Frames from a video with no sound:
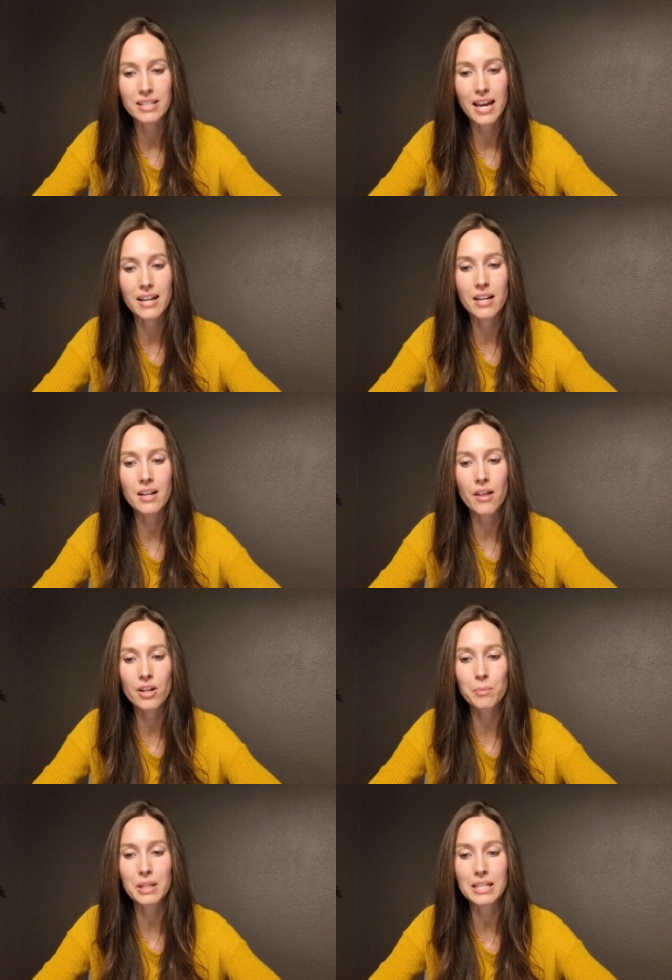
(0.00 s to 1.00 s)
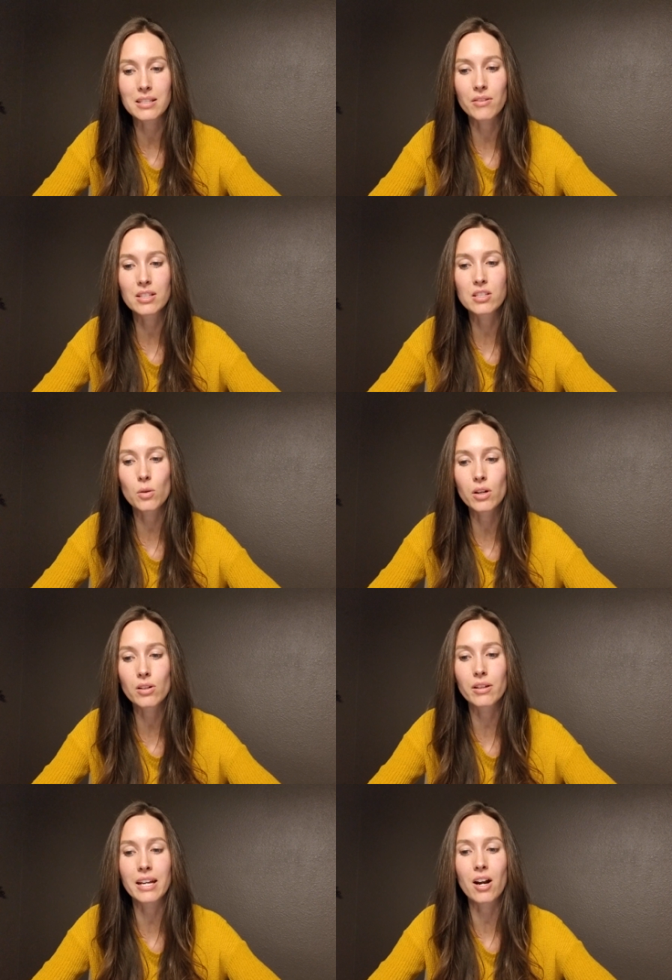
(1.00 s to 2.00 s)
yet another piece of
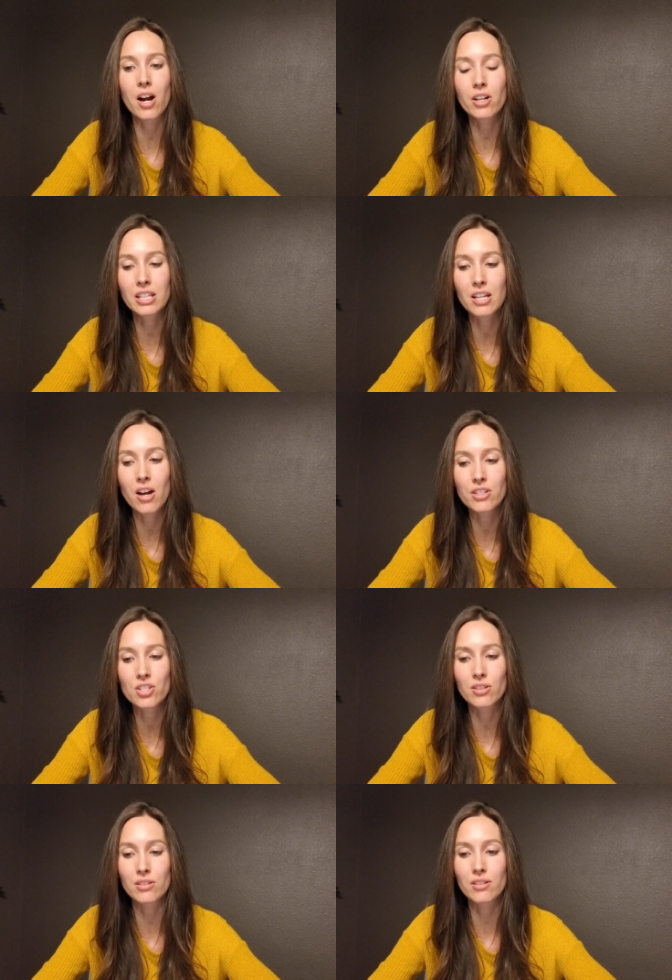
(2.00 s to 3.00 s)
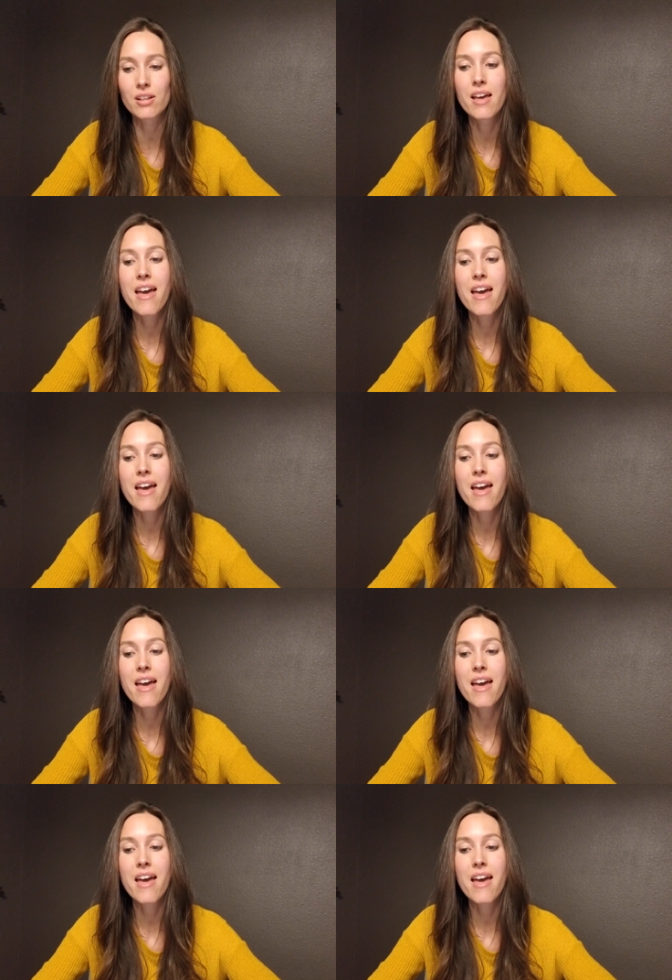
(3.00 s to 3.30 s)
historical and archaeological